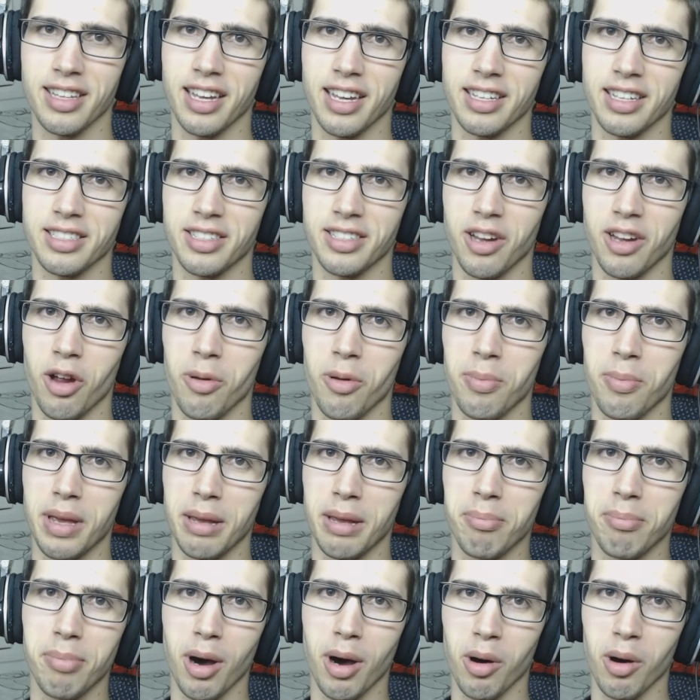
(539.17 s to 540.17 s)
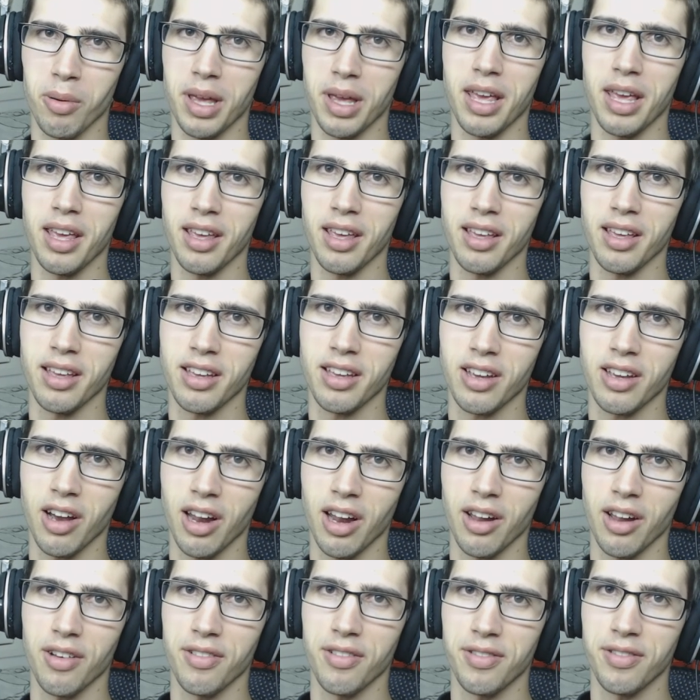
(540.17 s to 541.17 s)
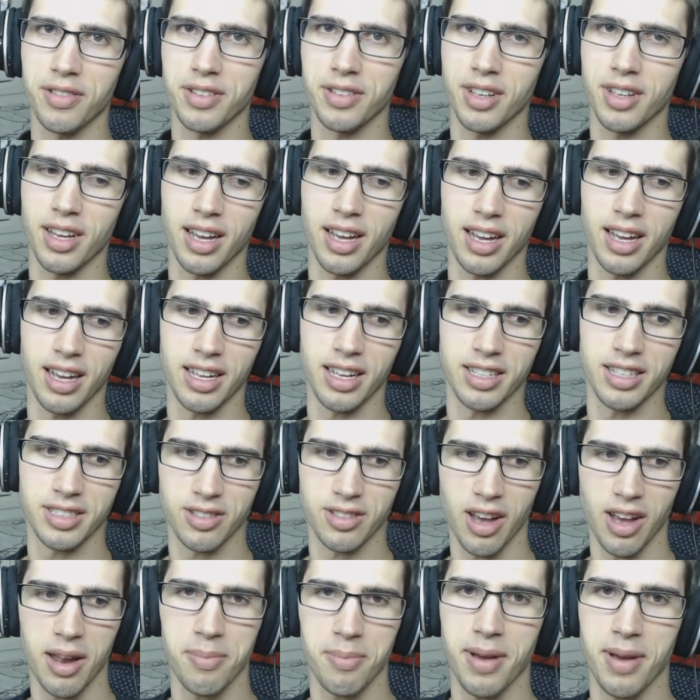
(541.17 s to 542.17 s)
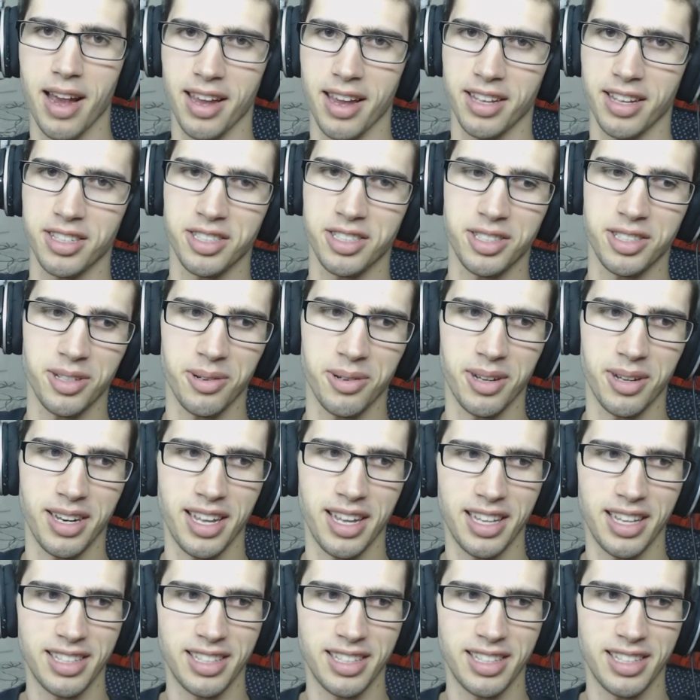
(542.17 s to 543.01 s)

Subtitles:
There's no big bulky kind of side package to it.